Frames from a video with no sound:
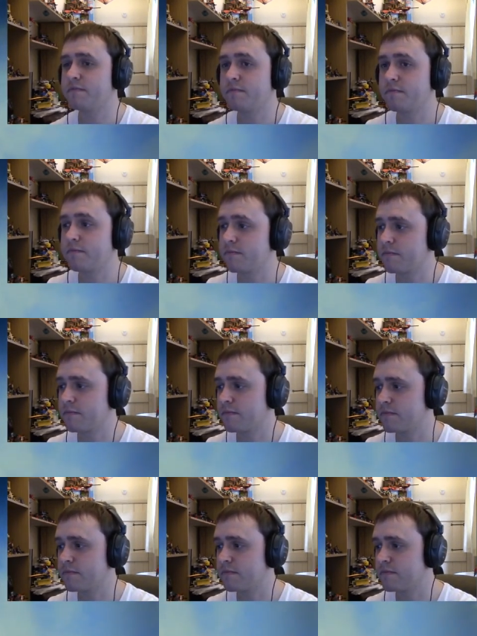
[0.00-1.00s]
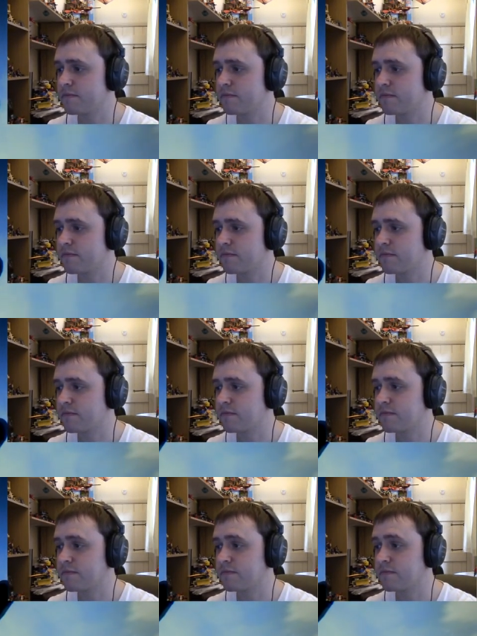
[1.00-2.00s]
(silence)